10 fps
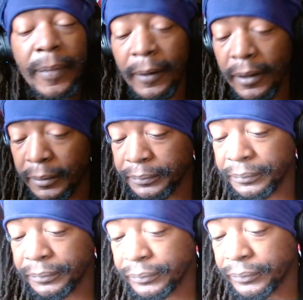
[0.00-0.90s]

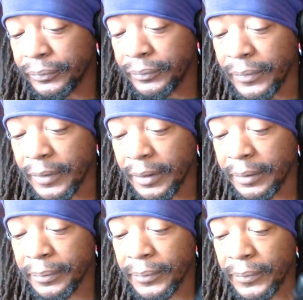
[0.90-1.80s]
Um,
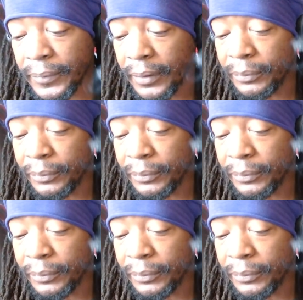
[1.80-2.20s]
we're